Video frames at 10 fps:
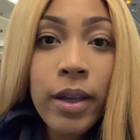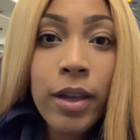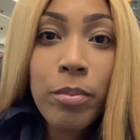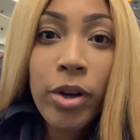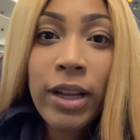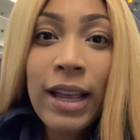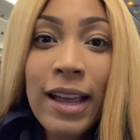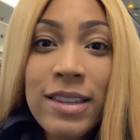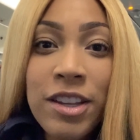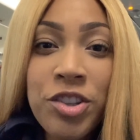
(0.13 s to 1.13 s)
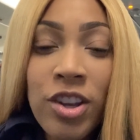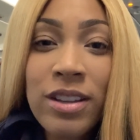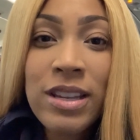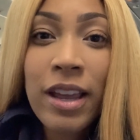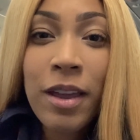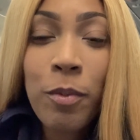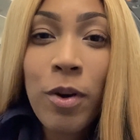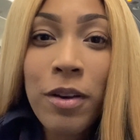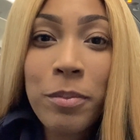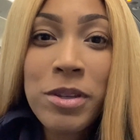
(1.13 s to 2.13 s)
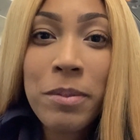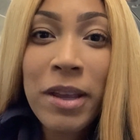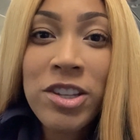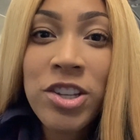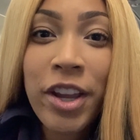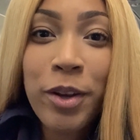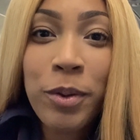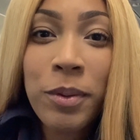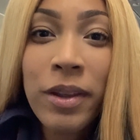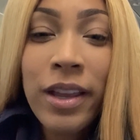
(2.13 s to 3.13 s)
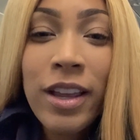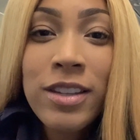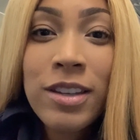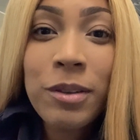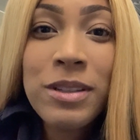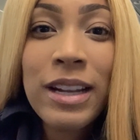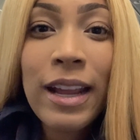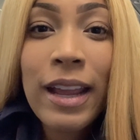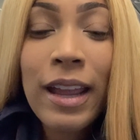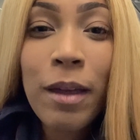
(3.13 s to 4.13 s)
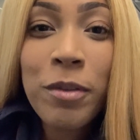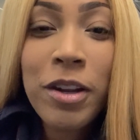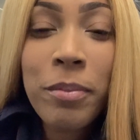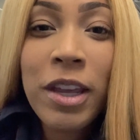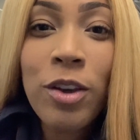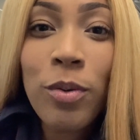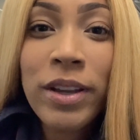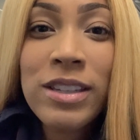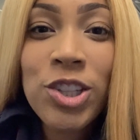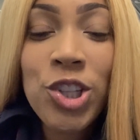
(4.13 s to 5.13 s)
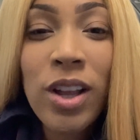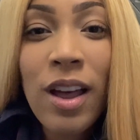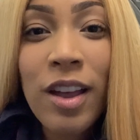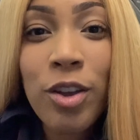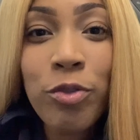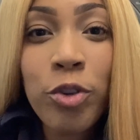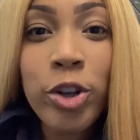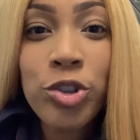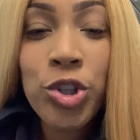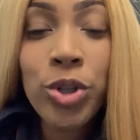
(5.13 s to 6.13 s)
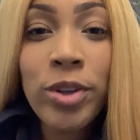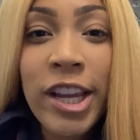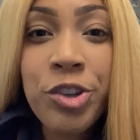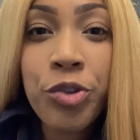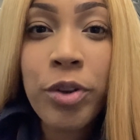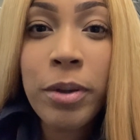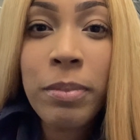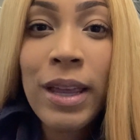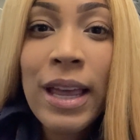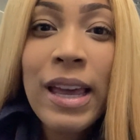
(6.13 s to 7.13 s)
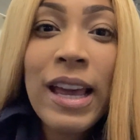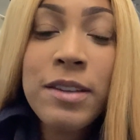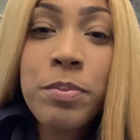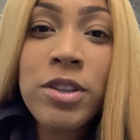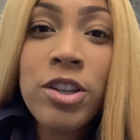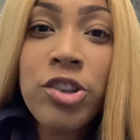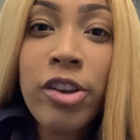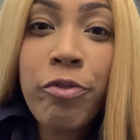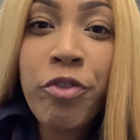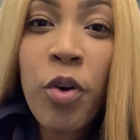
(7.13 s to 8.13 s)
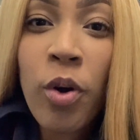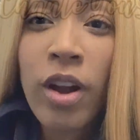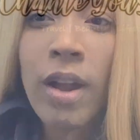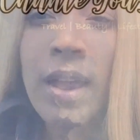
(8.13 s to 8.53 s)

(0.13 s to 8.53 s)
Good morning guys, it's Chante and welcome to my channel. So today I'm gonna be going to Chicago for a two day trip. That's position four.